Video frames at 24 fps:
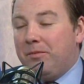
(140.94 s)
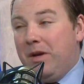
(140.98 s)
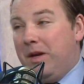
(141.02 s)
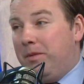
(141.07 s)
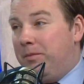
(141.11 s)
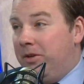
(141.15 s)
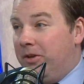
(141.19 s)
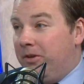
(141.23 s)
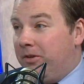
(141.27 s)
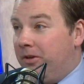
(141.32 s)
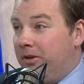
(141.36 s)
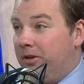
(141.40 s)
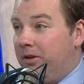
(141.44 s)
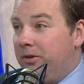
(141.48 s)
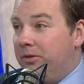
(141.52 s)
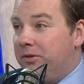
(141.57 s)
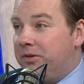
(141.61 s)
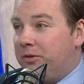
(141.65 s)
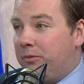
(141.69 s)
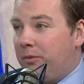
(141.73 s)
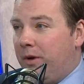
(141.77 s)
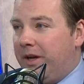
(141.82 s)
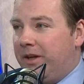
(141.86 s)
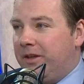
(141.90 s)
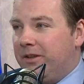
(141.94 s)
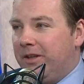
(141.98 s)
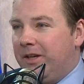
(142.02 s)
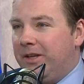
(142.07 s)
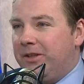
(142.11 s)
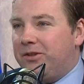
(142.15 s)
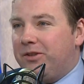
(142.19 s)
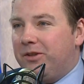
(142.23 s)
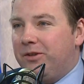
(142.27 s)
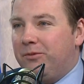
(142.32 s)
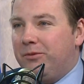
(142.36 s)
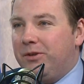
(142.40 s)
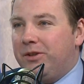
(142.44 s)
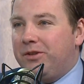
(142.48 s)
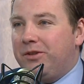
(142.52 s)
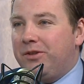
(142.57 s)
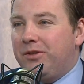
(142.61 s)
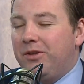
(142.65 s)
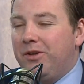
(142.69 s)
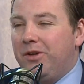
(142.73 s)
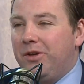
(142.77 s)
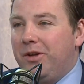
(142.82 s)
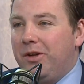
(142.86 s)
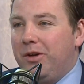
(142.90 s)
maybe they're going to lose in regulation,
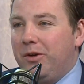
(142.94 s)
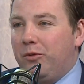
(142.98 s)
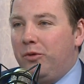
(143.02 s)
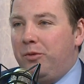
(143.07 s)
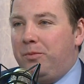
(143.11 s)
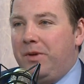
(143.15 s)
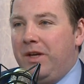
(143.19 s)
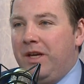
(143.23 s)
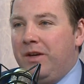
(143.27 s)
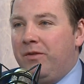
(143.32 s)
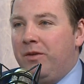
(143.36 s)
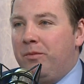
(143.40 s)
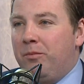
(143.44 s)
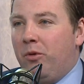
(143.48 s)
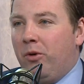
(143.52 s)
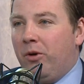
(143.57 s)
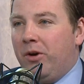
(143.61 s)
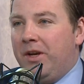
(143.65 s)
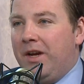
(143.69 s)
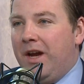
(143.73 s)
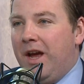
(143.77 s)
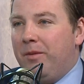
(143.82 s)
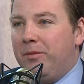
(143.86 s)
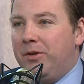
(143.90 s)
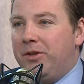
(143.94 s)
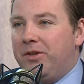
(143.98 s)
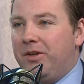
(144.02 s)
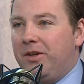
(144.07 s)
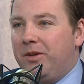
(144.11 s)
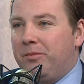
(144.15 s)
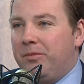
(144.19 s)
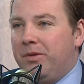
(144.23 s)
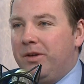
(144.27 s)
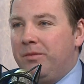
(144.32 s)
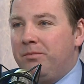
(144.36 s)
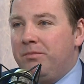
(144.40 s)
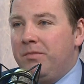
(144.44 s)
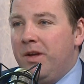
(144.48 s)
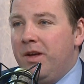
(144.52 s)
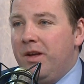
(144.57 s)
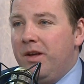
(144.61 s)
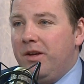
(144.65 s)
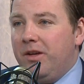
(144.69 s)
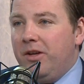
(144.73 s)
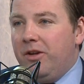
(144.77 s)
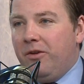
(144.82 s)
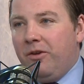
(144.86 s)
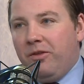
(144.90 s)
which would be even more damaging. But,
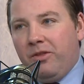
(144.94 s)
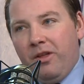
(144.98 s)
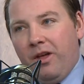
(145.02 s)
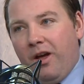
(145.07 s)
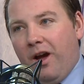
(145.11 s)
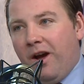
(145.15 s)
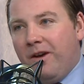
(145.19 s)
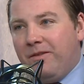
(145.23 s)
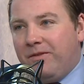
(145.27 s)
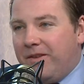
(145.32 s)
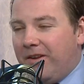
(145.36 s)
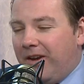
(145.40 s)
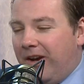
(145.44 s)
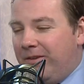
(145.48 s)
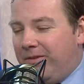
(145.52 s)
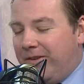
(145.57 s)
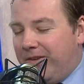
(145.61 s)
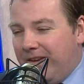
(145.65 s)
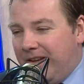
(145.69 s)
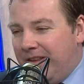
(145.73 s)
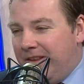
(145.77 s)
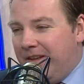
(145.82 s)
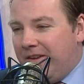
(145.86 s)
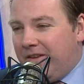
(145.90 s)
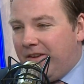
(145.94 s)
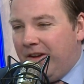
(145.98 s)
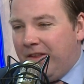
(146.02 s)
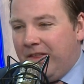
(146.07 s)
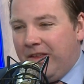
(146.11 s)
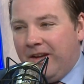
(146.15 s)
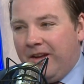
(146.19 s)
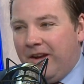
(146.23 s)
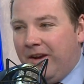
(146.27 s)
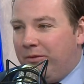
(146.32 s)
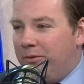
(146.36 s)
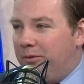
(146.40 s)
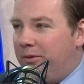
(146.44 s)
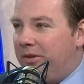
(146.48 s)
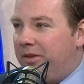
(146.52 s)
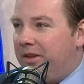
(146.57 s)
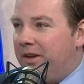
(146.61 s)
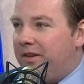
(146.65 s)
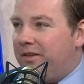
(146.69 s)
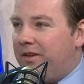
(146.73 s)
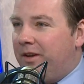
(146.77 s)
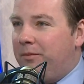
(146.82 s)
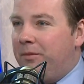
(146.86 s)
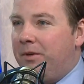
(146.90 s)
you know, I've said this. I think everyone
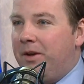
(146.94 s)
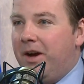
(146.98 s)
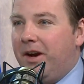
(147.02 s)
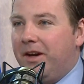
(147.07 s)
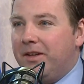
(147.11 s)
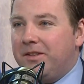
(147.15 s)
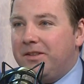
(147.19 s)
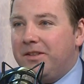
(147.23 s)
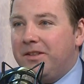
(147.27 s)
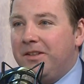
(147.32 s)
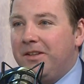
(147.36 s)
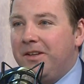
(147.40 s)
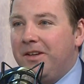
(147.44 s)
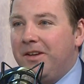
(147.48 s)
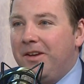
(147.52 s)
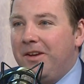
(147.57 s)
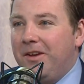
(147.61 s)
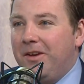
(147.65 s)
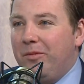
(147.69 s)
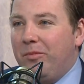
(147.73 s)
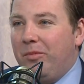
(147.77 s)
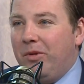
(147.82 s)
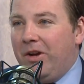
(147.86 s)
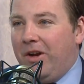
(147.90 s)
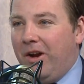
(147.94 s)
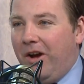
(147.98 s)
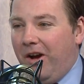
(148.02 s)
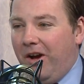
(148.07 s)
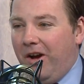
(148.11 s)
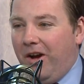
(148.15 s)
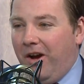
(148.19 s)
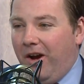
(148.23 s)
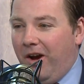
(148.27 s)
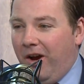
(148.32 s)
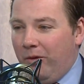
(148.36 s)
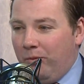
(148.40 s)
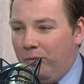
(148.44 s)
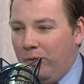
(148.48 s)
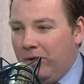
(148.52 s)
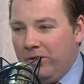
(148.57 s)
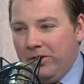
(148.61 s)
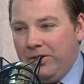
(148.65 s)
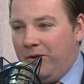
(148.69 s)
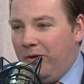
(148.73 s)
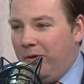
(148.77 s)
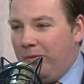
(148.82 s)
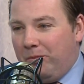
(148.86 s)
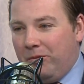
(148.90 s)
thinks I'm nuts. But I
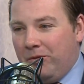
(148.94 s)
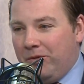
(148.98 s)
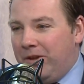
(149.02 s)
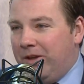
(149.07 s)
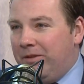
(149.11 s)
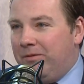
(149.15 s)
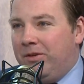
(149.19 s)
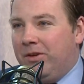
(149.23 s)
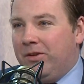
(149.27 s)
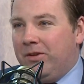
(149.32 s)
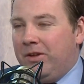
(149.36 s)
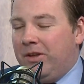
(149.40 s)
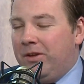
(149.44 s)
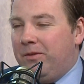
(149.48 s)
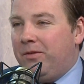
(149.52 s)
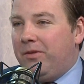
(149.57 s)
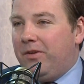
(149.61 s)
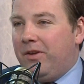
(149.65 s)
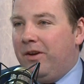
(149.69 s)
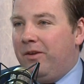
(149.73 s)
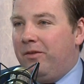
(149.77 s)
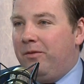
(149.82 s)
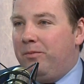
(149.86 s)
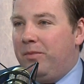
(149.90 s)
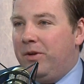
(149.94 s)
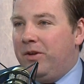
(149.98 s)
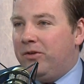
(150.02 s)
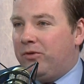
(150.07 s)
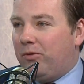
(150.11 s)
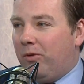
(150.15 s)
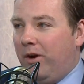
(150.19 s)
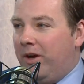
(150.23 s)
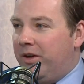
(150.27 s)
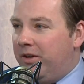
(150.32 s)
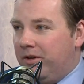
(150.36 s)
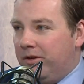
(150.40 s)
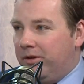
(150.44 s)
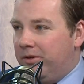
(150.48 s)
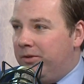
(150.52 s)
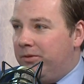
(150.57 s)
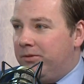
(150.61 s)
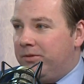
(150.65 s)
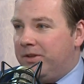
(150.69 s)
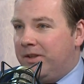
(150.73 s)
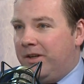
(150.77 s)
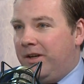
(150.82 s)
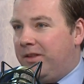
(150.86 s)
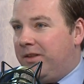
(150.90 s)
really don't believe the Leafs have been trying to
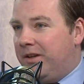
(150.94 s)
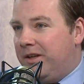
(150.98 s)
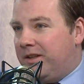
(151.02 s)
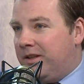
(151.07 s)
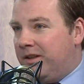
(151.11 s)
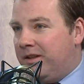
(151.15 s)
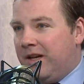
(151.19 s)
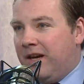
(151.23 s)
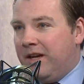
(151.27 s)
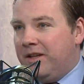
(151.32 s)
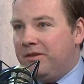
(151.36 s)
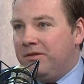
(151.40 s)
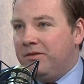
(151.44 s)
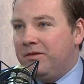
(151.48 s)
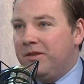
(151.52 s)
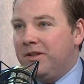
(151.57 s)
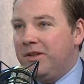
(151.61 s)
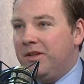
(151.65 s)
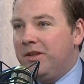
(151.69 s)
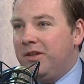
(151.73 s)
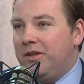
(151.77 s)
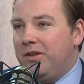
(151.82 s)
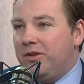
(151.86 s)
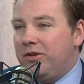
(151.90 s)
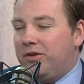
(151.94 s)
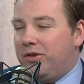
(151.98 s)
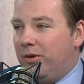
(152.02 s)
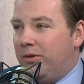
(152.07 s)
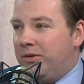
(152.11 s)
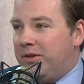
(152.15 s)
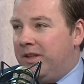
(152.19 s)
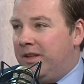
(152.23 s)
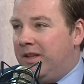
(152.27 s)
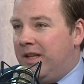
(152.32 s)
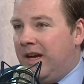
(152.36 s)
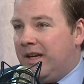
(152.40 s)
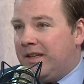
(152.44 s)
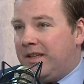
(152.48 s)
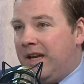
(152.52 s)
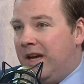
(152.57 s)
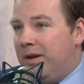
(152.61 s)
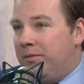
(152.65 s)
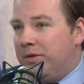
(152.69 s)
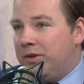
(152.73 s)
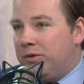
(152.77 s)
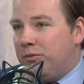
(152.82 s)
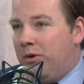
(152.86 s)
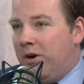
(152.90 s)
lose. And I think that shows it in that
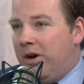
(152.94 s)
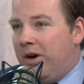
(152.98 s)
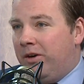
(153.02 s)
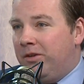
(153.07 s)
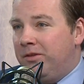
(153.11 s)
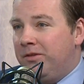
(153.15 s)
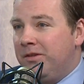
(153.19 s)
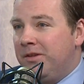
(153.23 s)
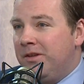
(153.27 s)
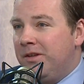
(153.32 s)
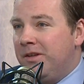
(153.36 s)
game as well.